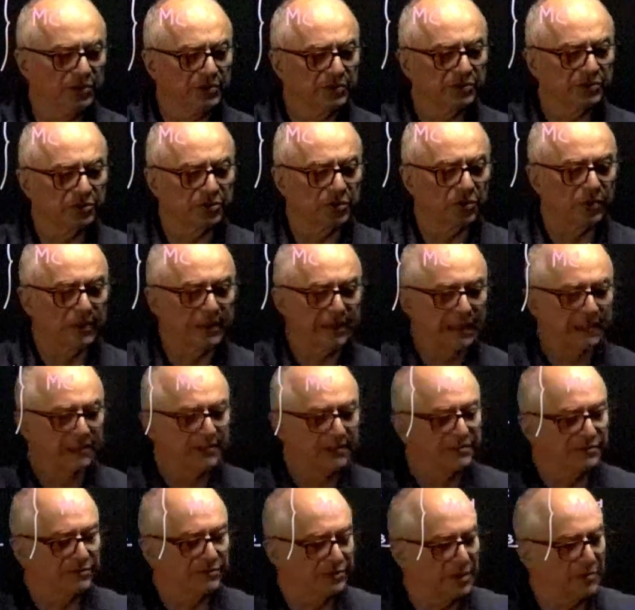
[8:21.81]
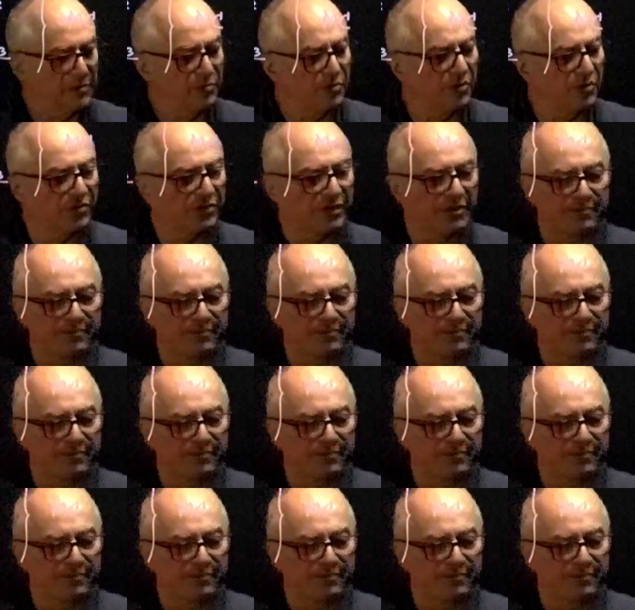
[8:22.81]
So when I remove the